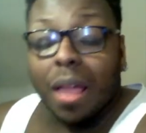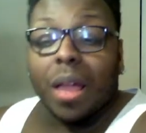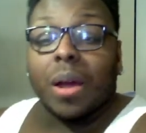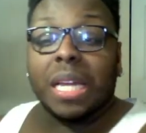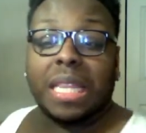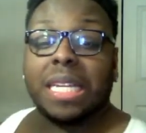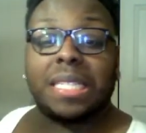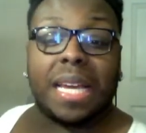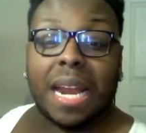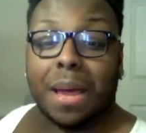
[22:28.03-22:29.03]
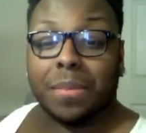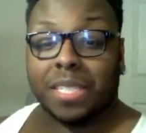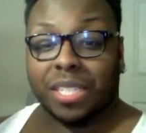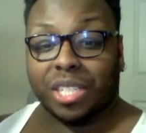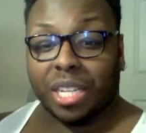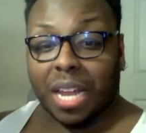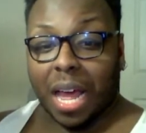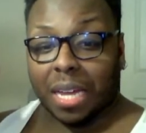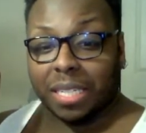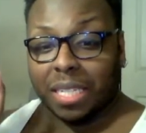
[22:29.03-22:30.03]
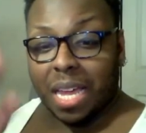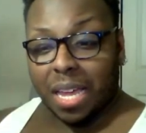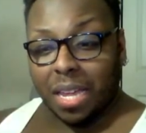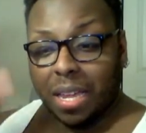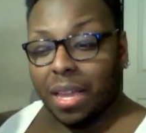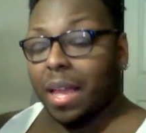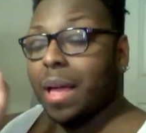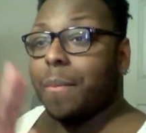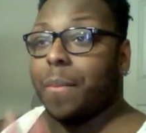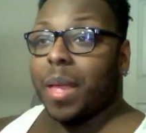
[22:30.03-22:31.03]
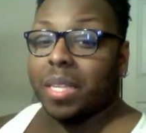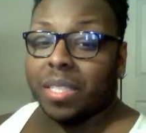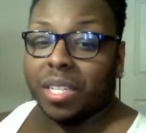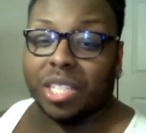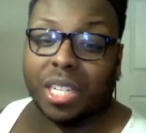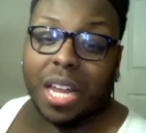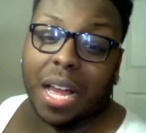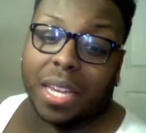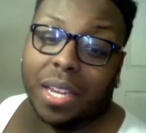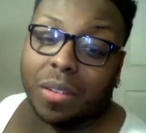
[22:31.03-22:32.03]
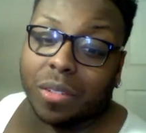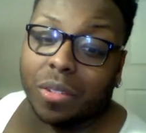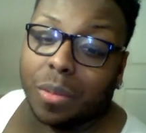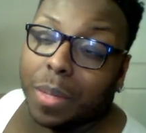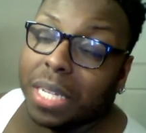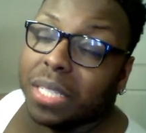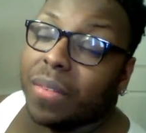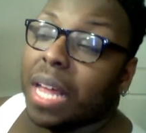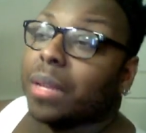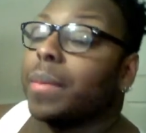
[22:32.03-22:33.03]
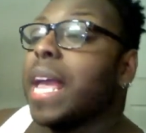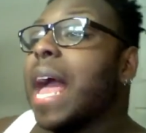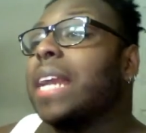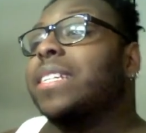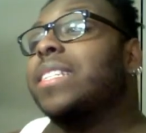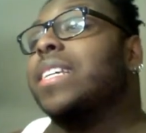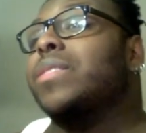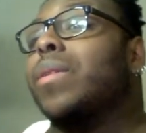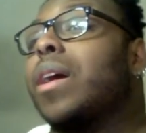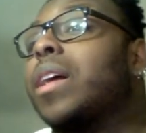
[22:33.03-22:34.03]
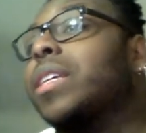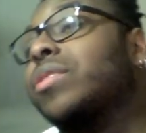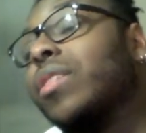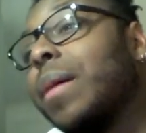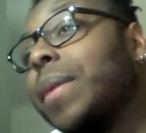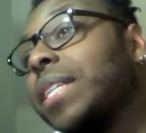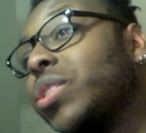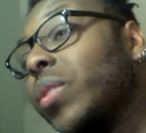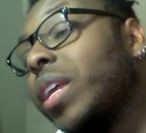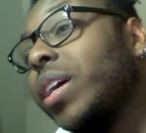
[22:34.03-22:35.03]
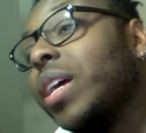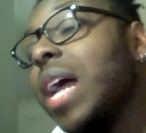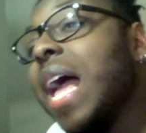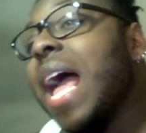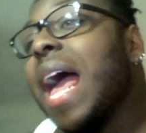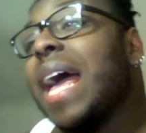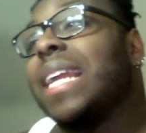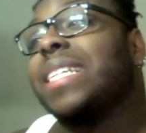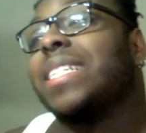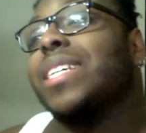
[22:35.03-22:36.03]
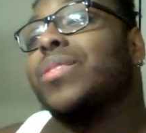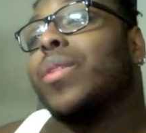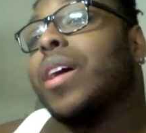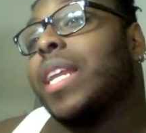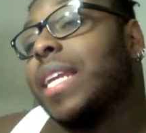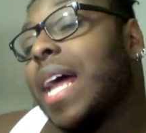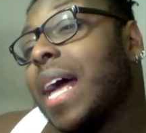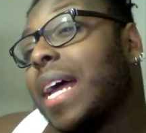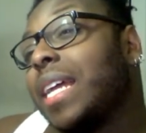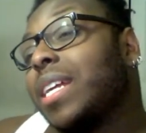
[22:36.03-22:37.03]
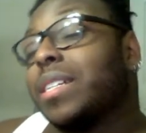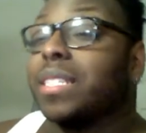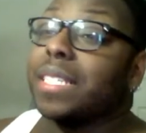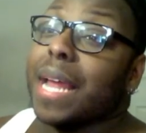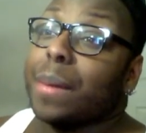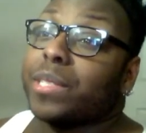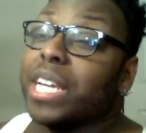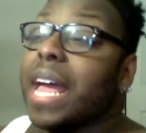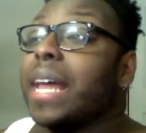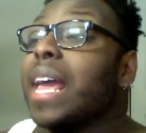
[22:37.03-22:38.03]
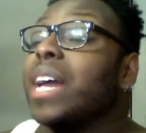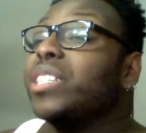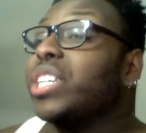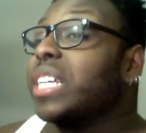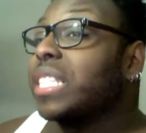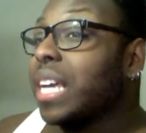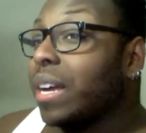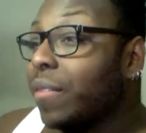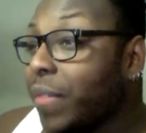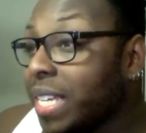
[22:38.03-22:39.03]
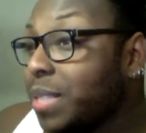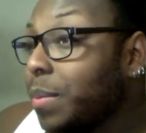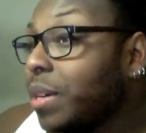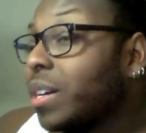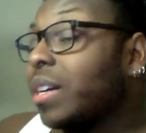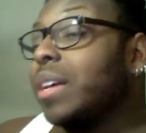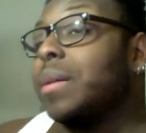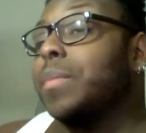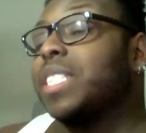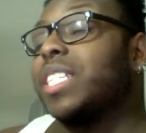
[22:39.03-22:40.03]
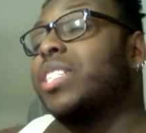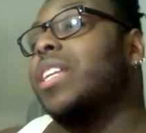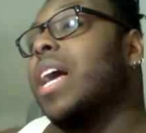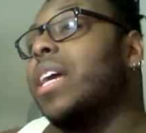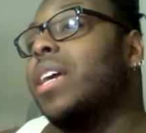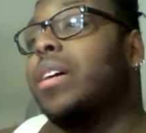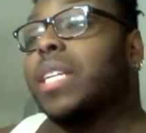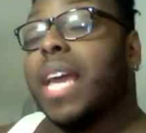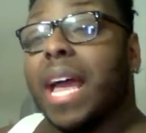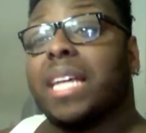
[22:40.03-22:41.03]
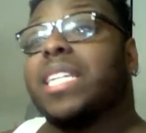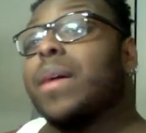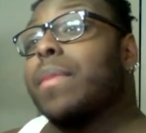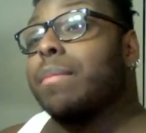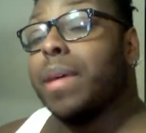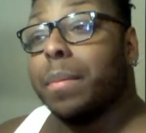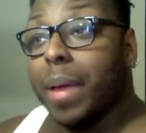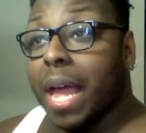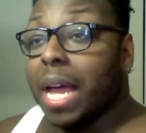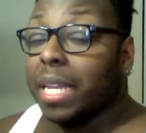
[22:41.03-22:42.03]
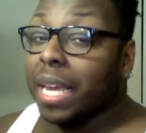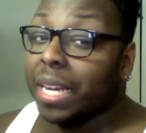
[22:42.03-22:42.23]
But that said, I'm Mr. Chalaki. Mr. Chalaki on Google Plus. Follow me at IsKingsWorld on Instagram and Twitter. At IsKingsWorld89 on Snapchat. ChessKing on Facebook. Mr. Chalaki on Cash App and PayPal.